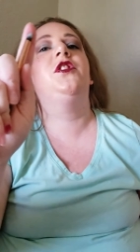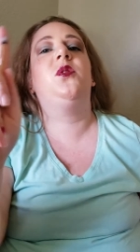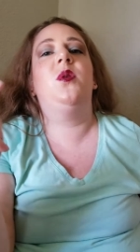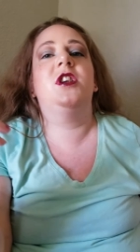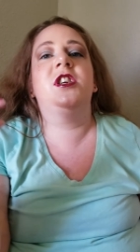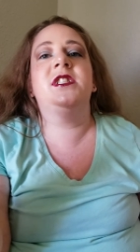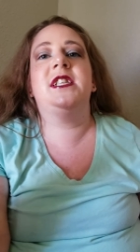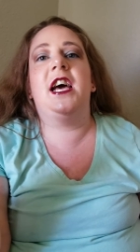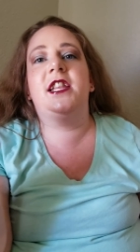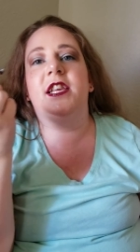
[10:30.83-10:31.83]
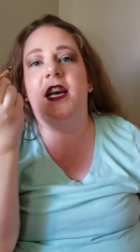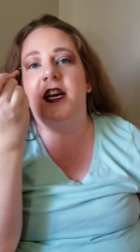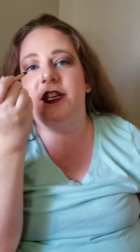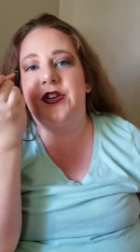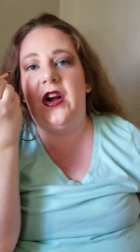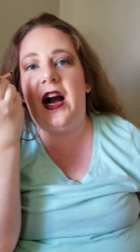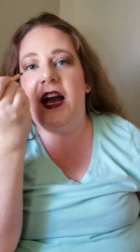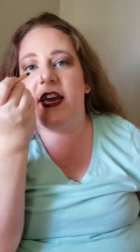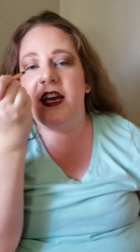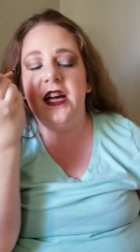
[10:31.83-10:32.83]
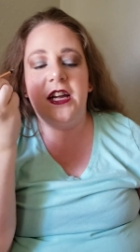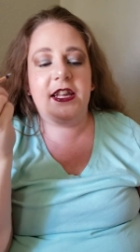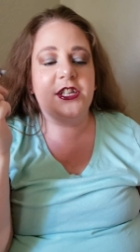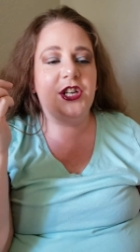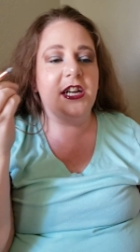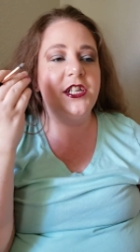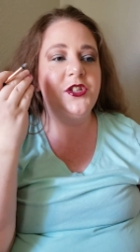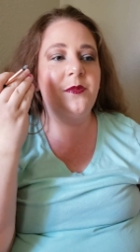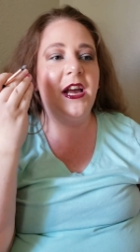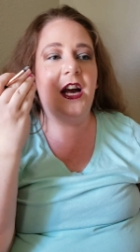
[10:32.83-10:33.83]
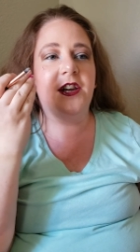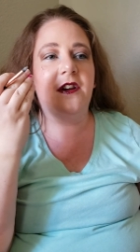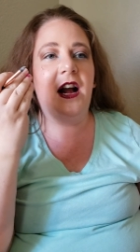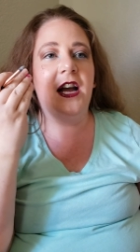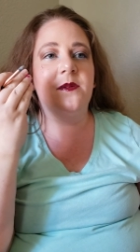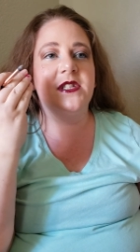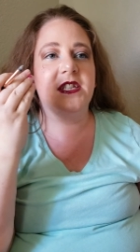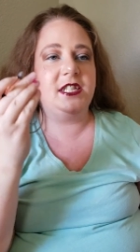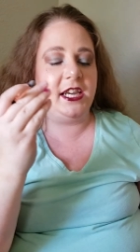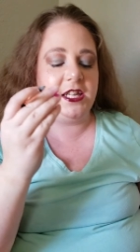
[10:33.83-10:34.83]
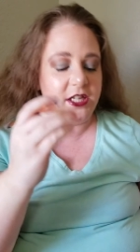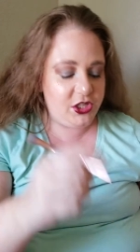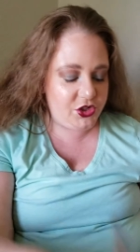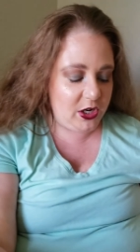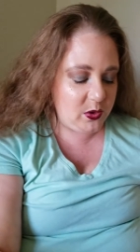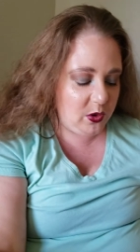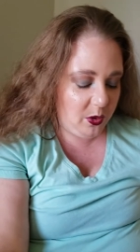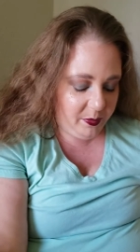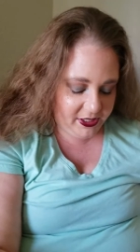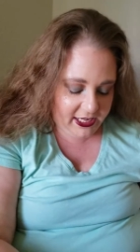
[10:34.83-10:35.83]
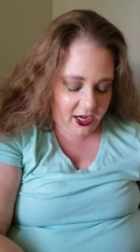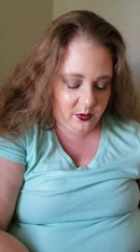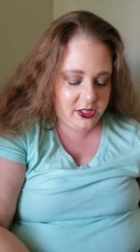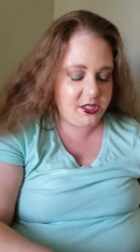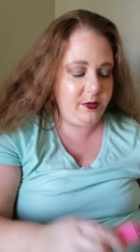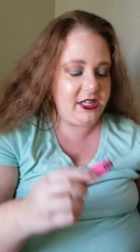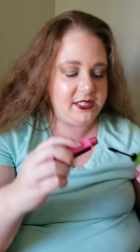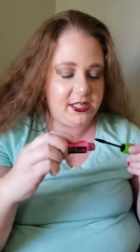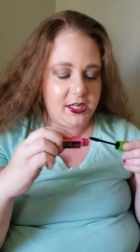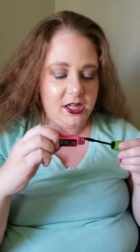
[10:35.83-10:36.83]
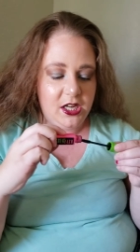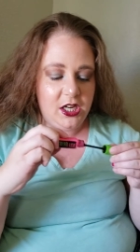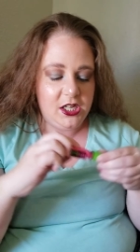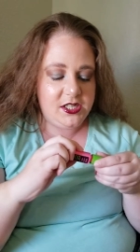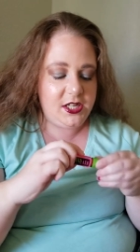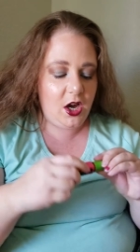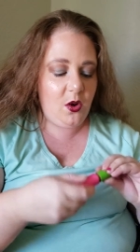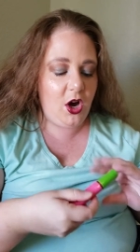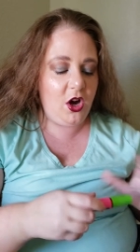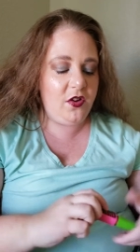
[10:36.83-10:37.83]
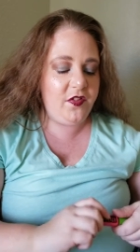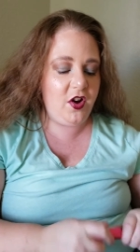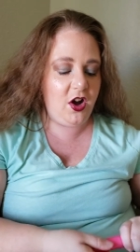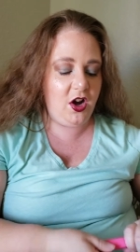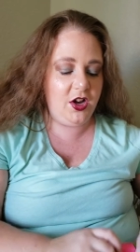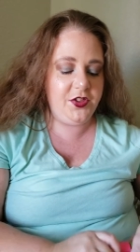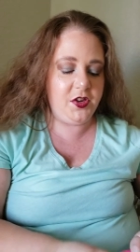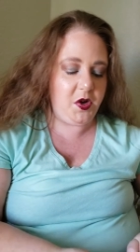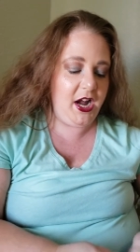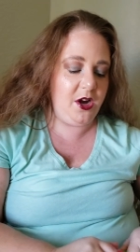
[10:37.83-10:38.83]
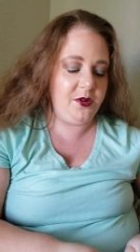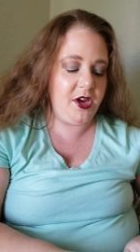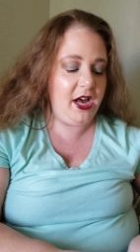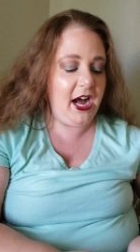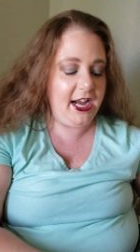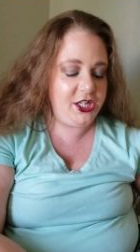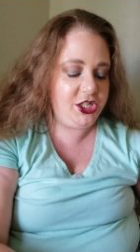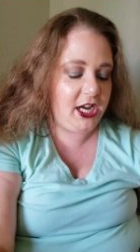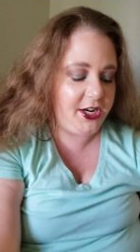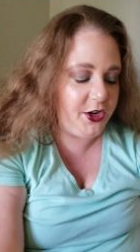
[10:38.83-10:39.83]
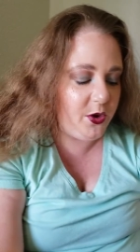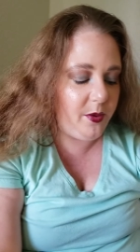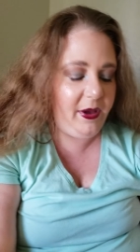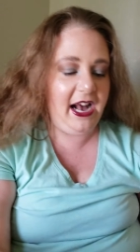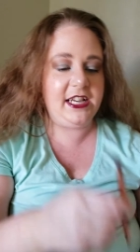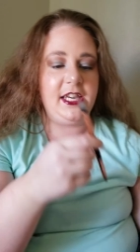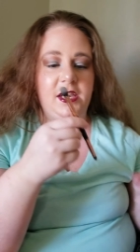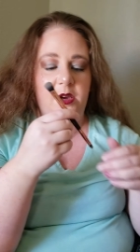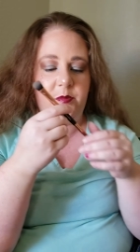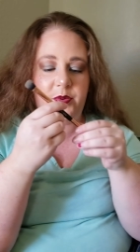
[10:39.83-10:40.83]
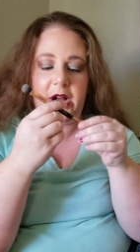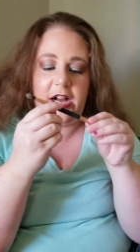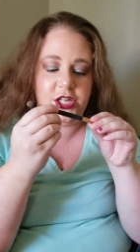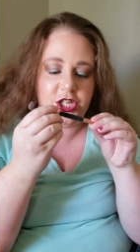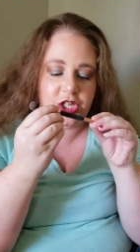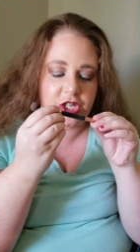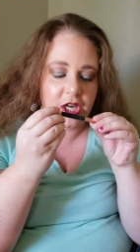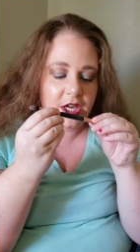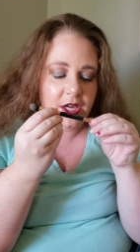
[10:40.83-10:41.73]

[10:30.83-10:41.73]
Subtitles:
the corners and the under eye. Like trying to do my under eye was a daily struggle, but that worked amazing. So overall, the Crown eyeshadow packing brush,